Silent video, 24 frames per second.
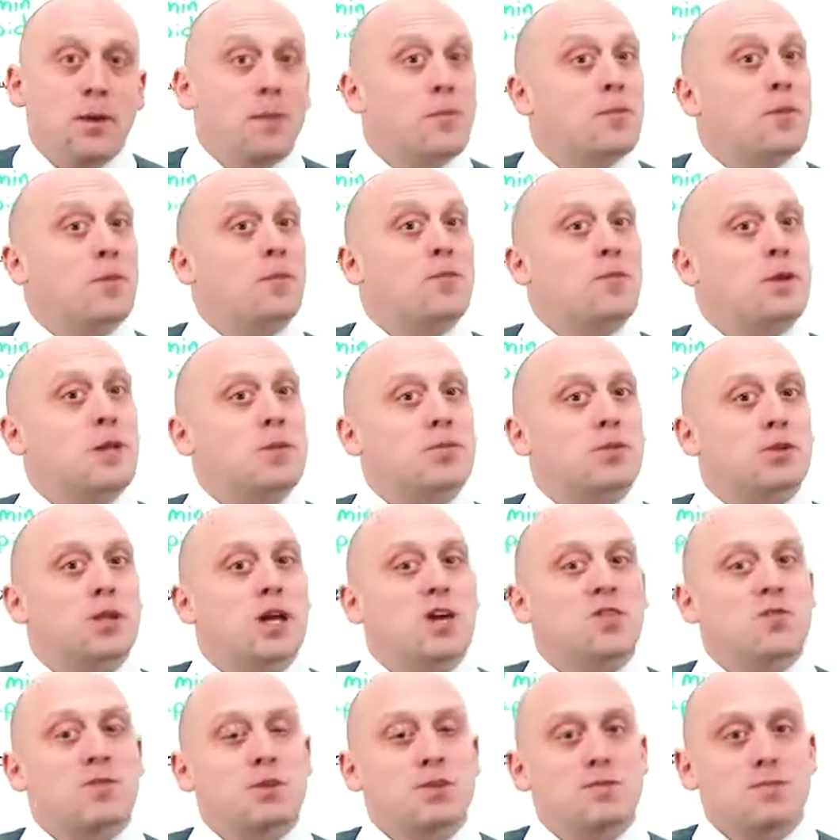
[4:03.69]
but people
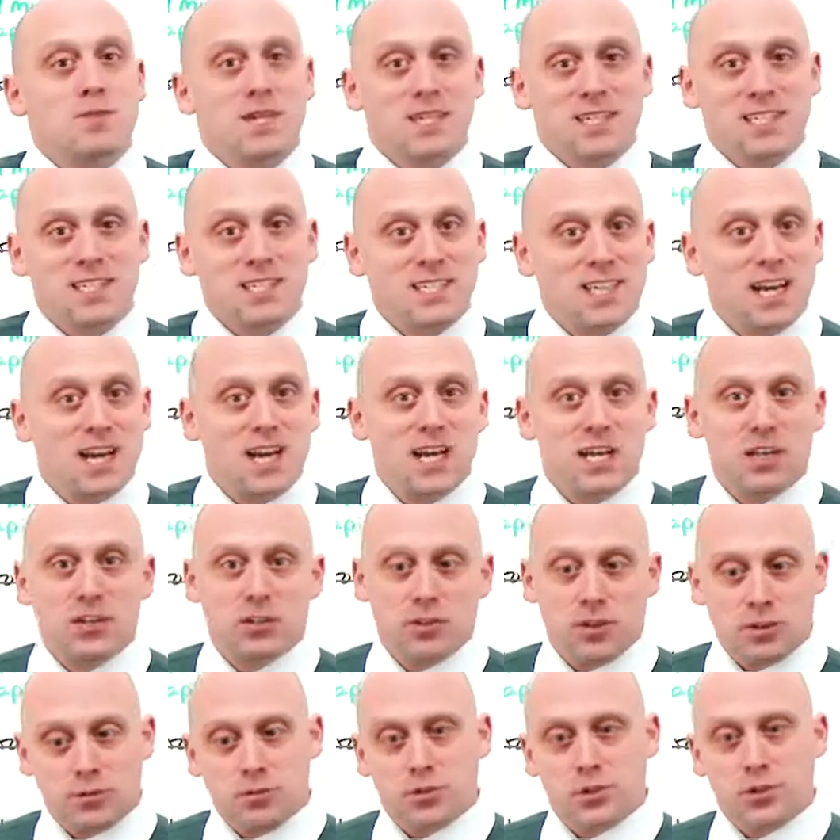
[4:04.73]
have been
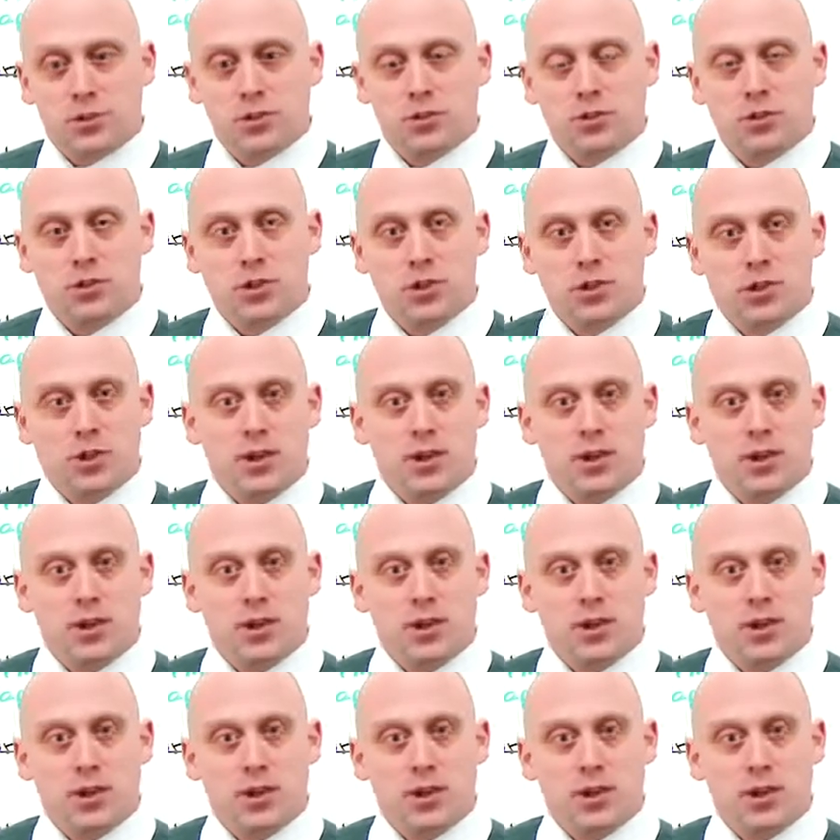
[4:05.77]
misdiagnosed